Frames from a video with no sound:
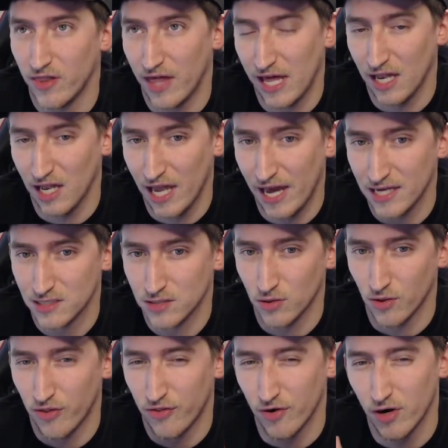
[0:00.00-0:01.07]
that last
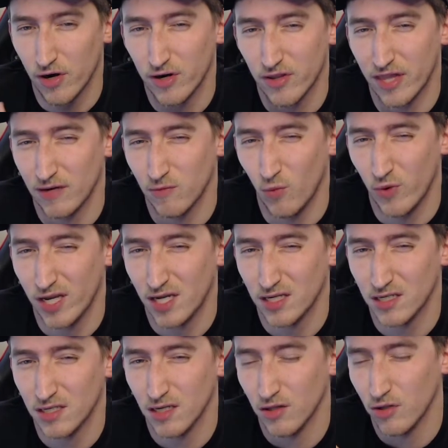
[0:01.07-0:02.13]
little third that weakened it a